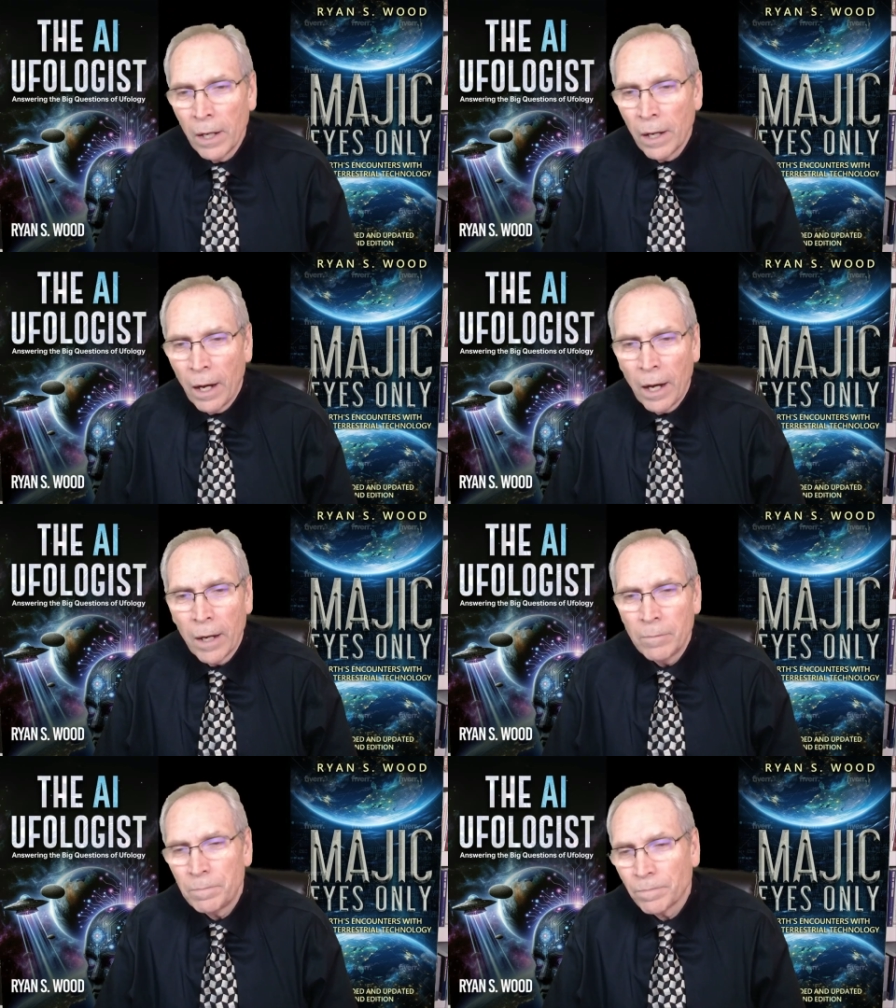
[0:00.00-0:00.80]

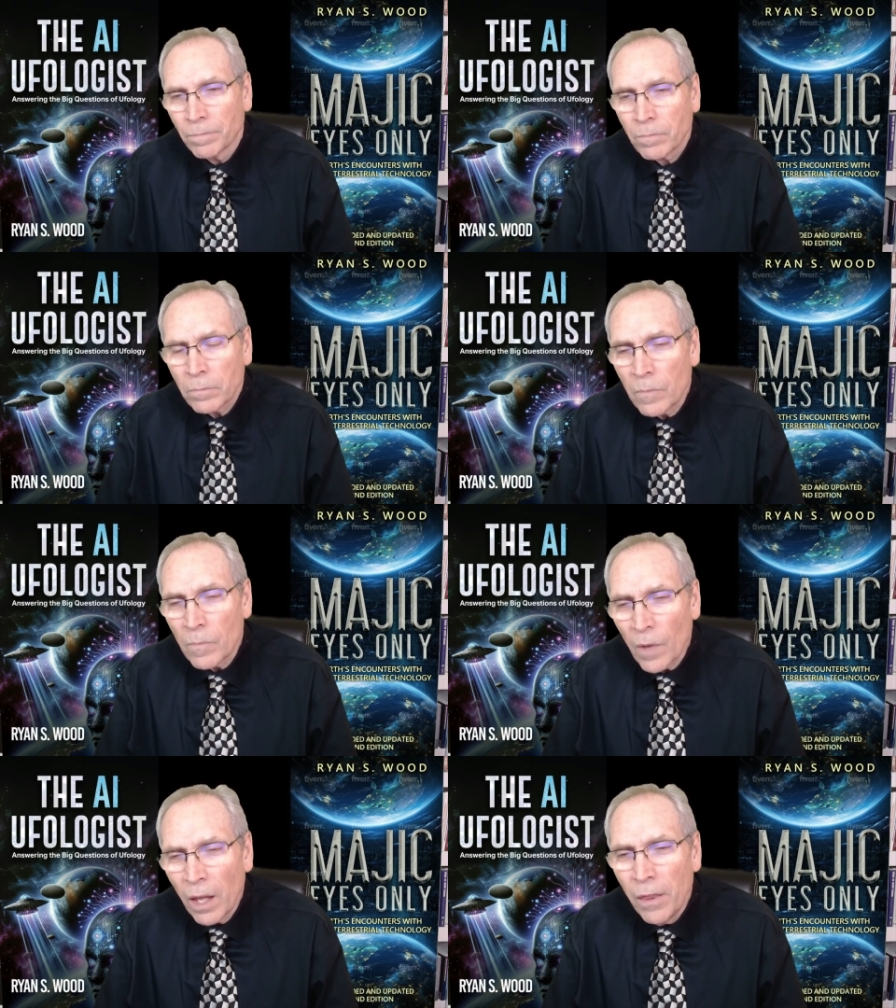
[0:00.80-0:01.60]
um,
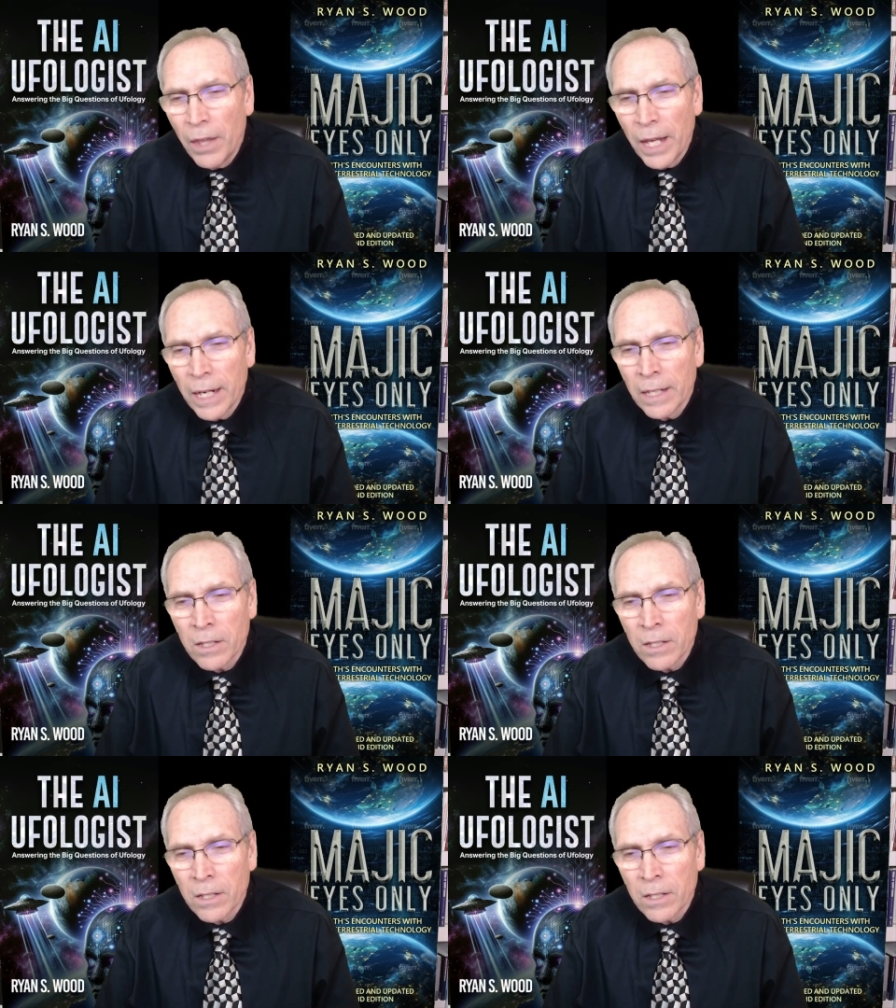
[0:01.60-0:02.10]
that is